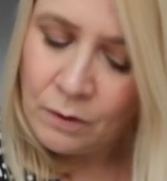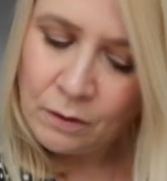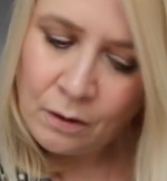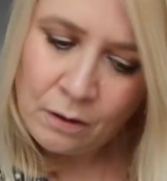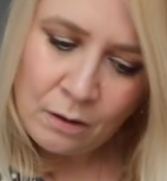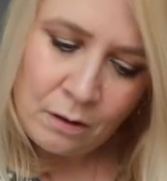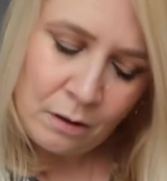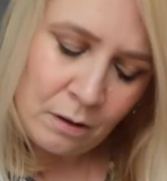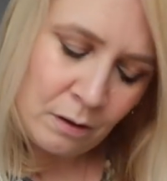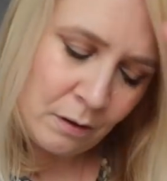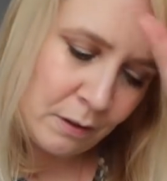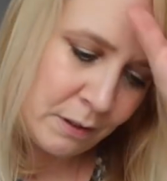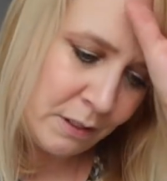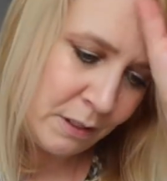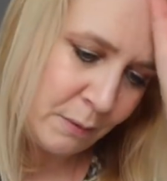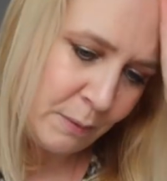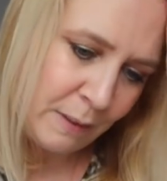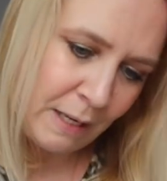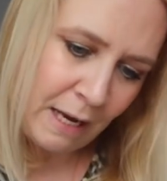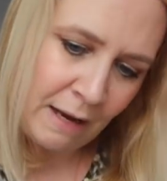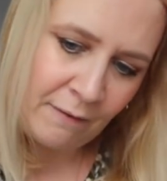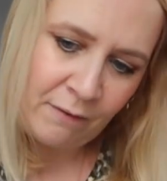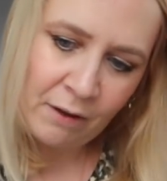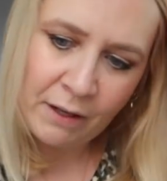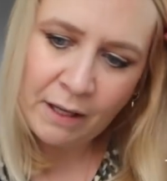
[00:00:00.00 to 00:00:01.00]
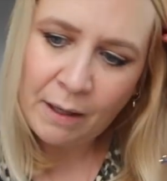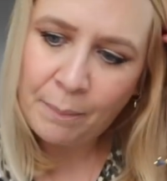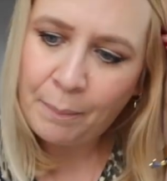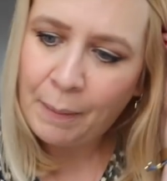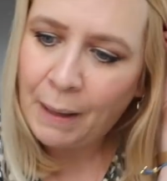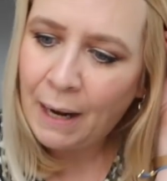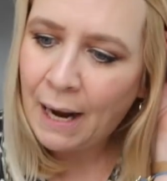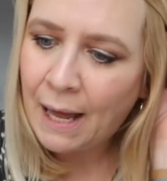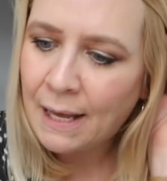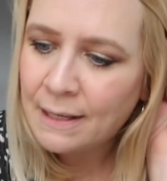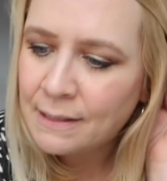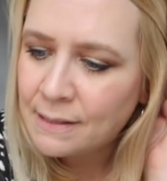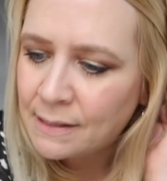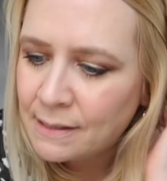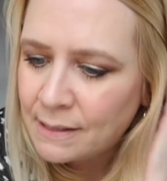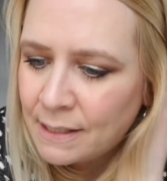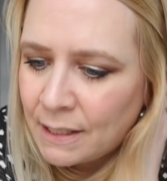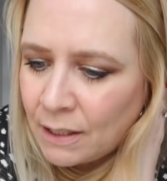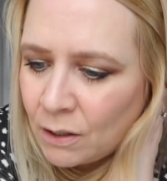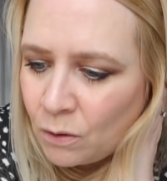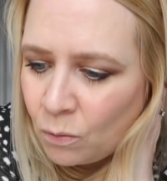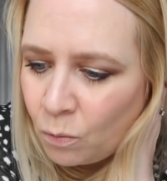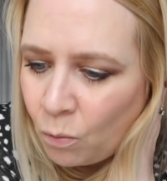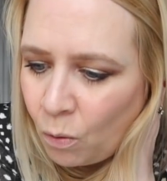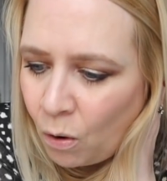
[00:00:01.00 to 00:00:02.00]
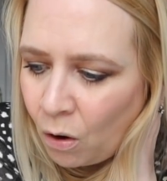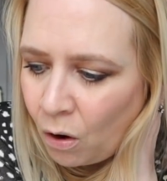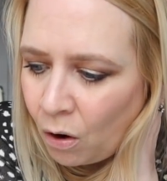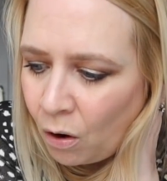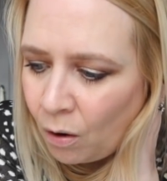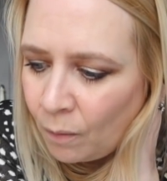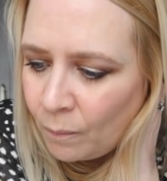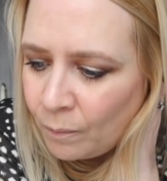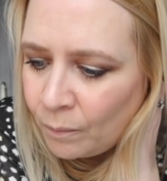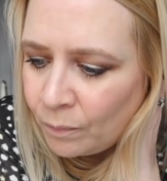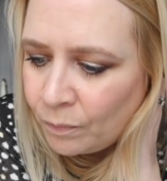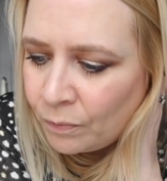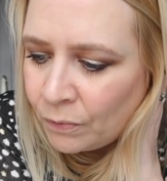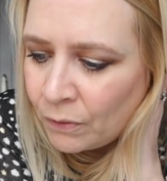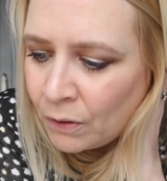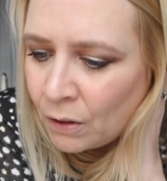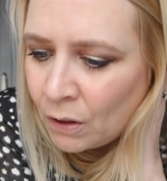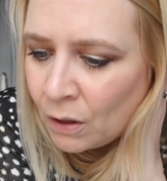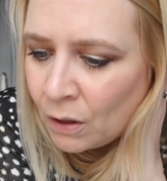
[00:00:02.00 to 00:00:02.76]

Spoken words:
do we have like a plastic one?